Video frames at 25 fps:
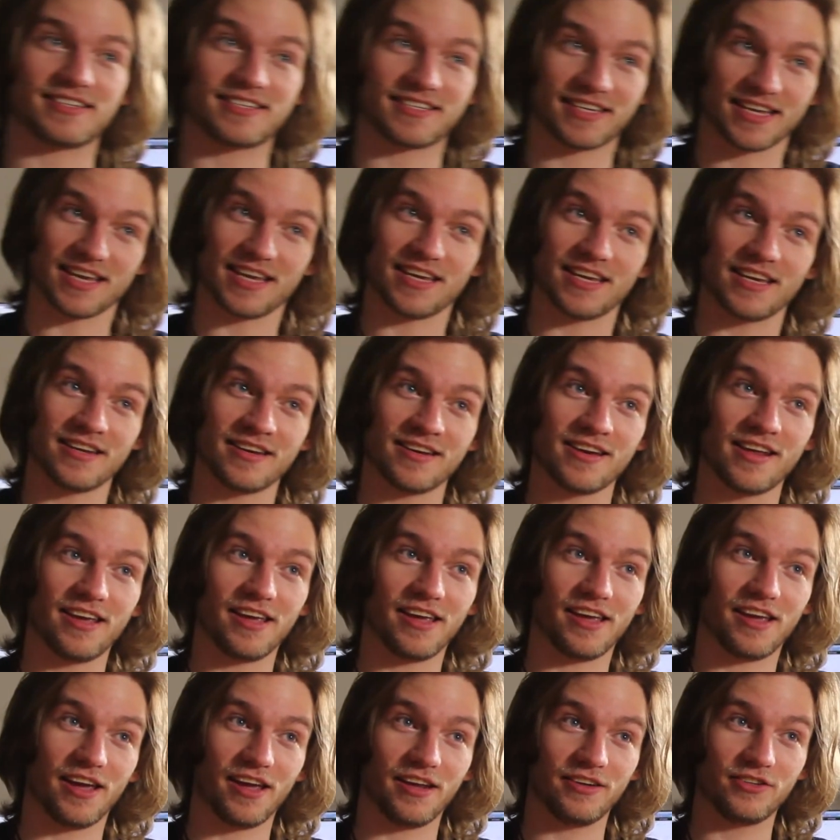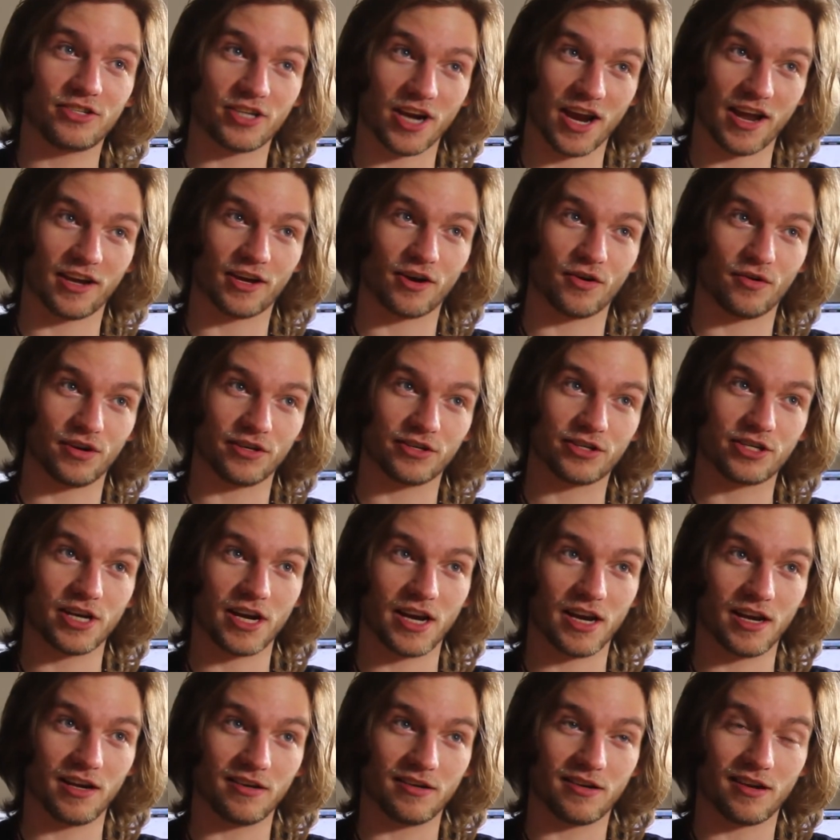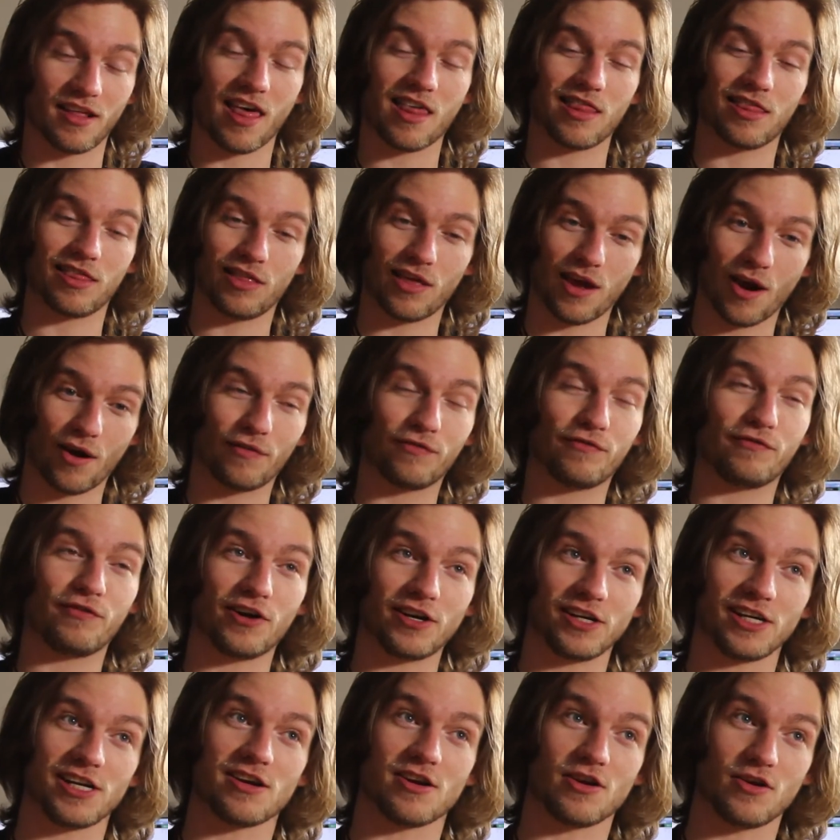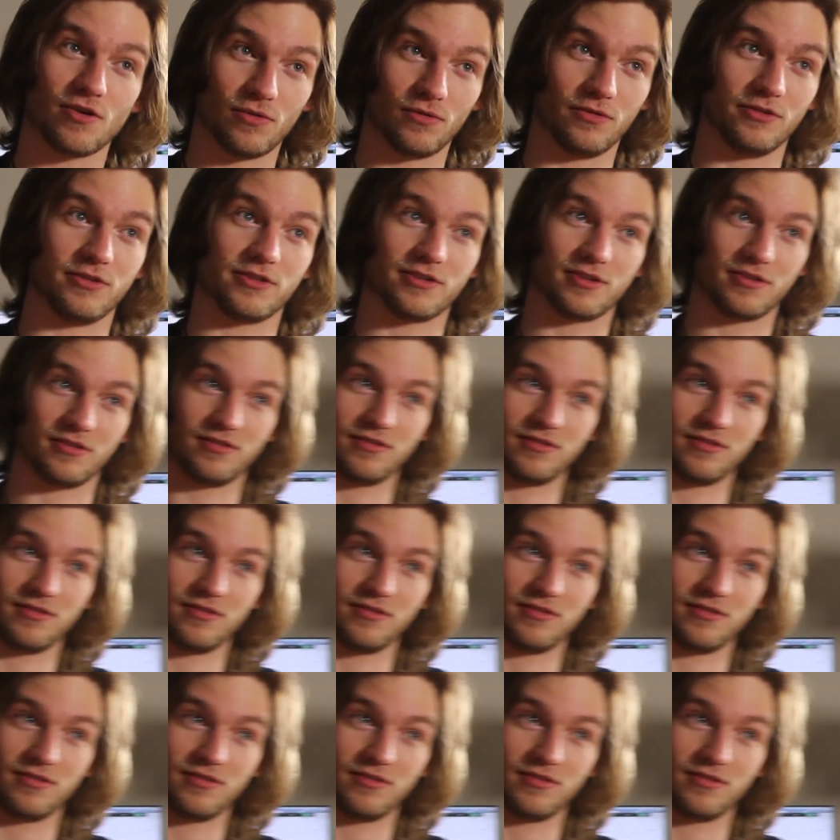scene in Django Unchained? They're funny dudes.